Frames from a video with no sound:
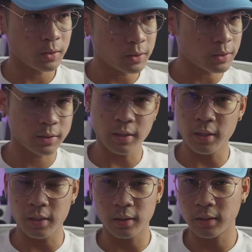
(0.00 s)
Just
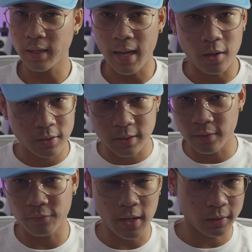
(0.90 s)

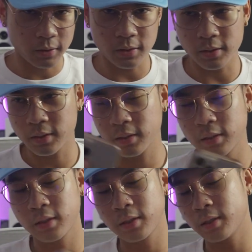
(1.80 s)
outside factors
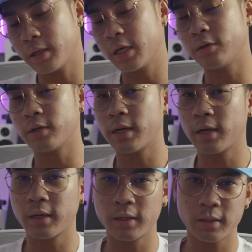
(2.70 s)
get in your
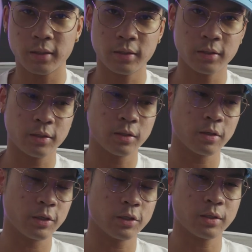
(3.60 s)
head, you
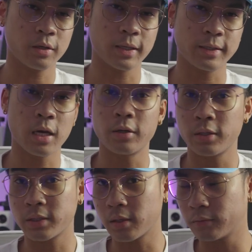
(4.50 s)
know, you start like down
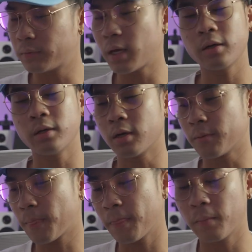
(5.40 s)
yourself. I don't
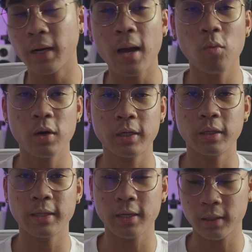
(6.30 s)
know, but I'm working
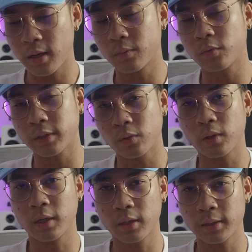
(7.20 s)
on that. I'm really
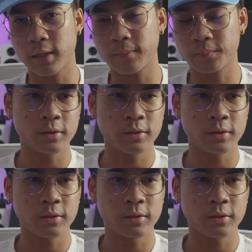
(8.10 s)
working on that.